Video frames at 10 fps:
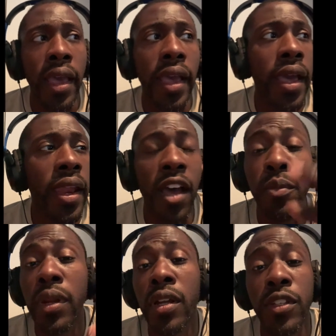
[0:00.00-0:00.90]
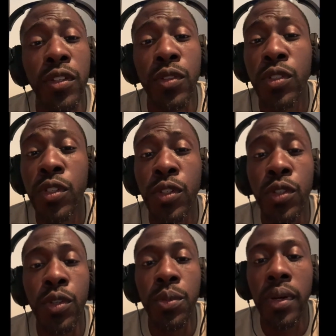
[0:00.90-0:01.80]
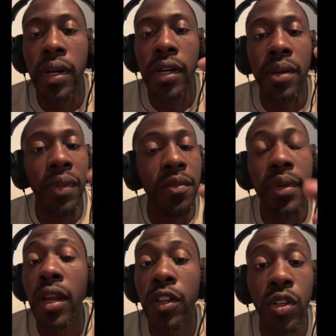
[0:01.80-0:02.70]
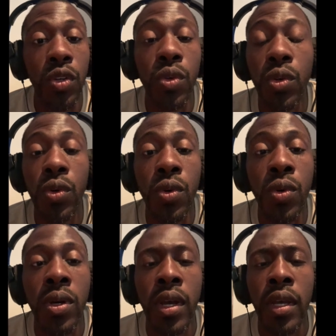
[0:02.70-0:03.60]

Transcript: and I've been on YouTube, I've been on Google,